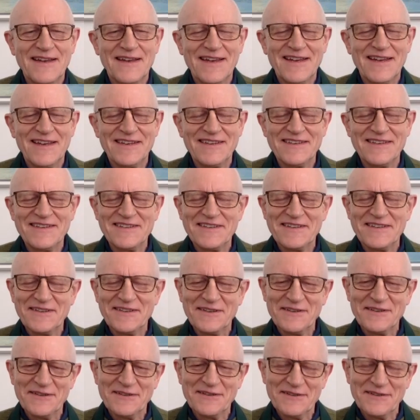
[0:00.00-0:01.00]
And
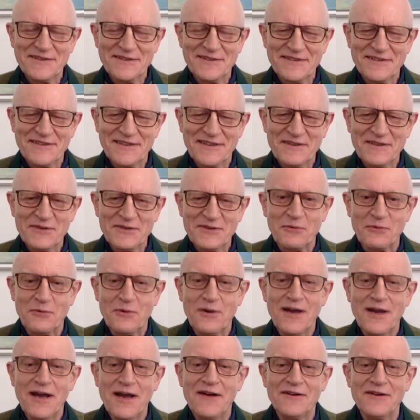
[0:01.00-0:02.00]
I thought,
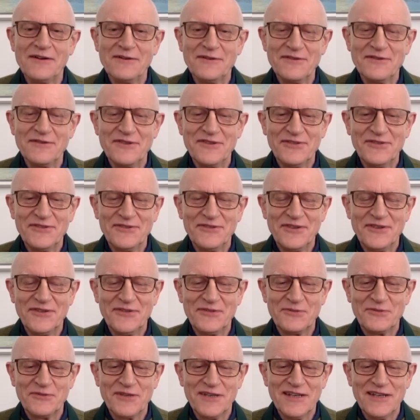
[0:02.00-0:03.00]
wow,
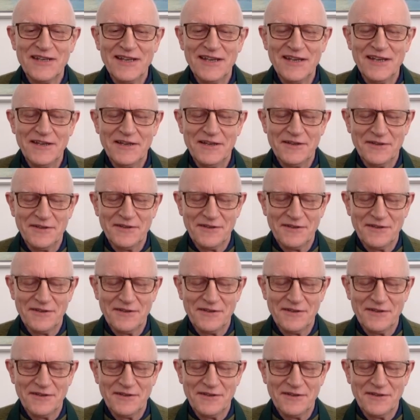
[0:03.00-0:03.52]
this really